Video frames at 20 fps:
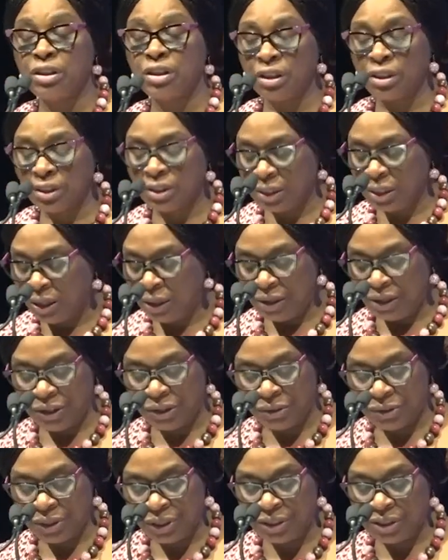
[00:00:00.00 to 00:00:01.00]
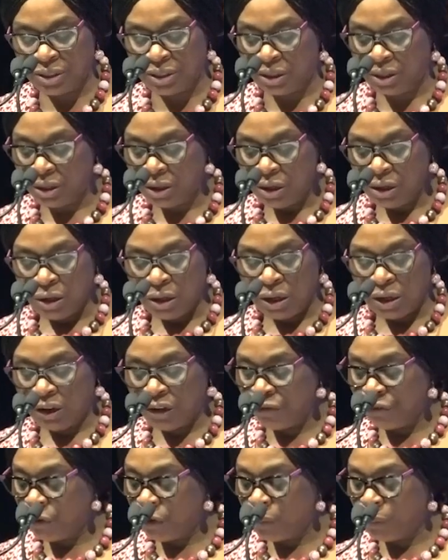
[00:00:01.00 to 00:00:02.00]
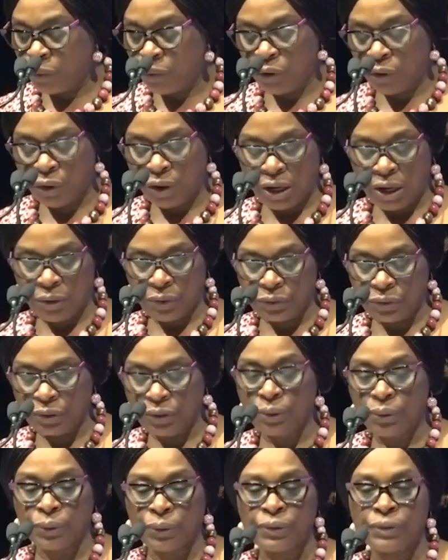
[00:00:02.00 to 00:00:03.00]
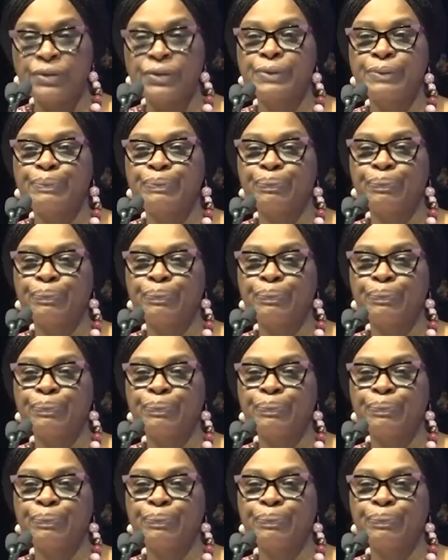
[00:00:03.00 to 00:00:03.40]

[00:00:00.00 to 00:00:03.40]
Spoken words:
digital literacy for poor households.